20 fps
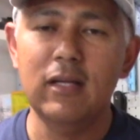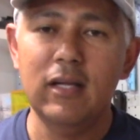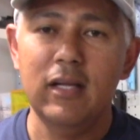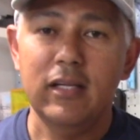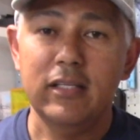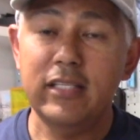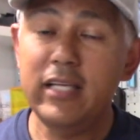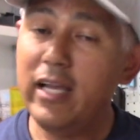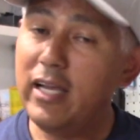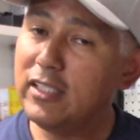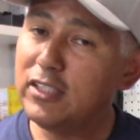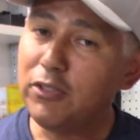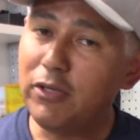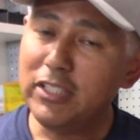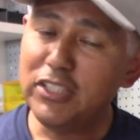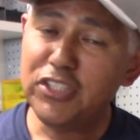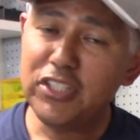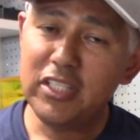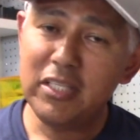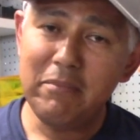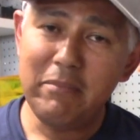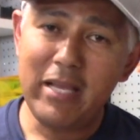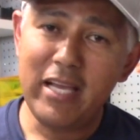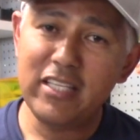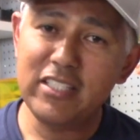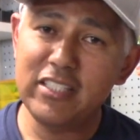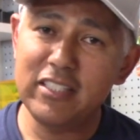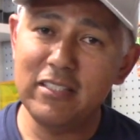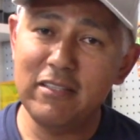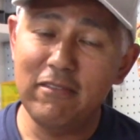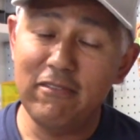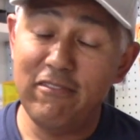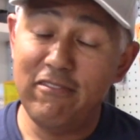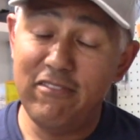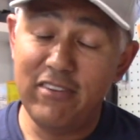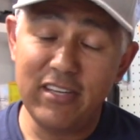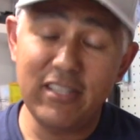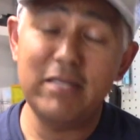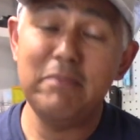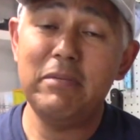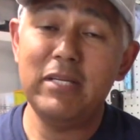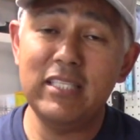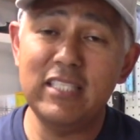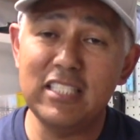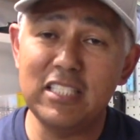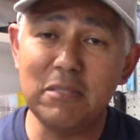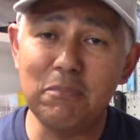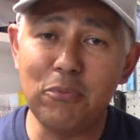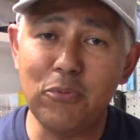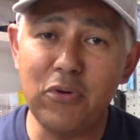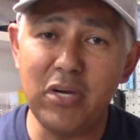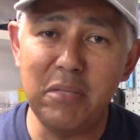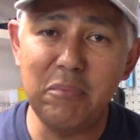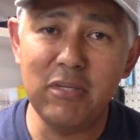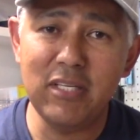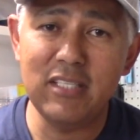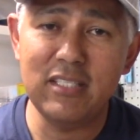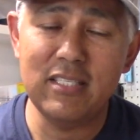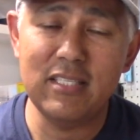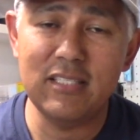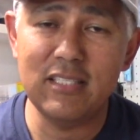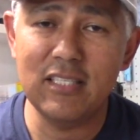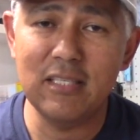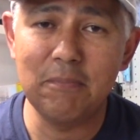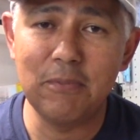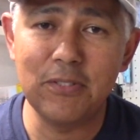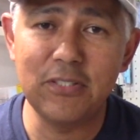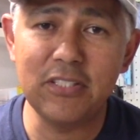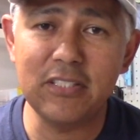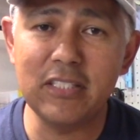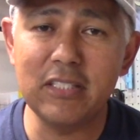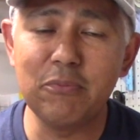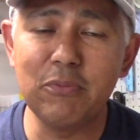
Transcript: Yeah, so as you can imagine, very big disappointment, particularly